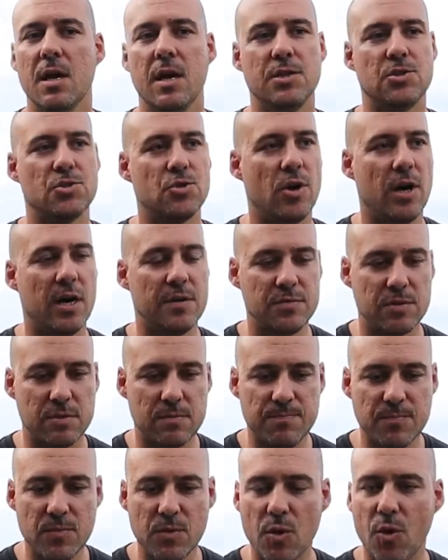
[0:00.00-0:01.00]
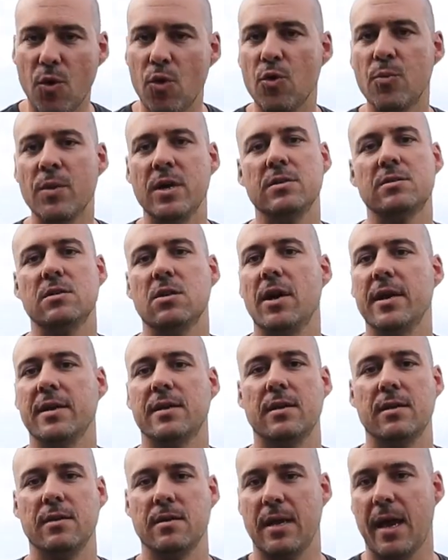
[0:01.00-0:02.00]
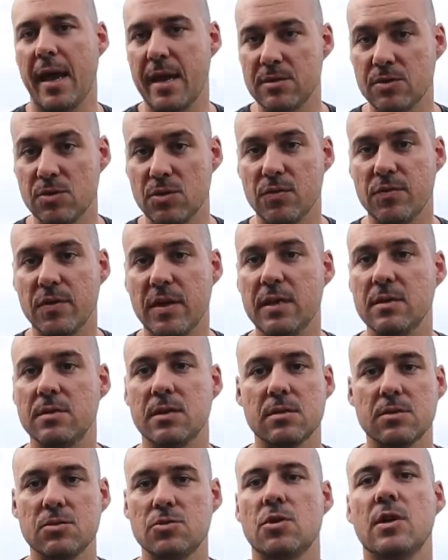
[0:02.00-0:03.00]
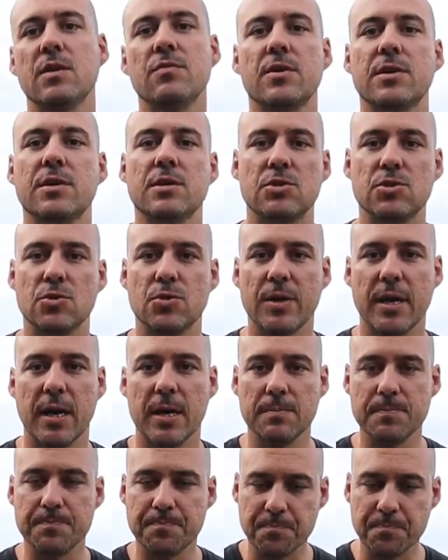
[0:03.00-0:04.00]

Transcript: It drives almost like a SUV. It doesn't drive like a dual cab.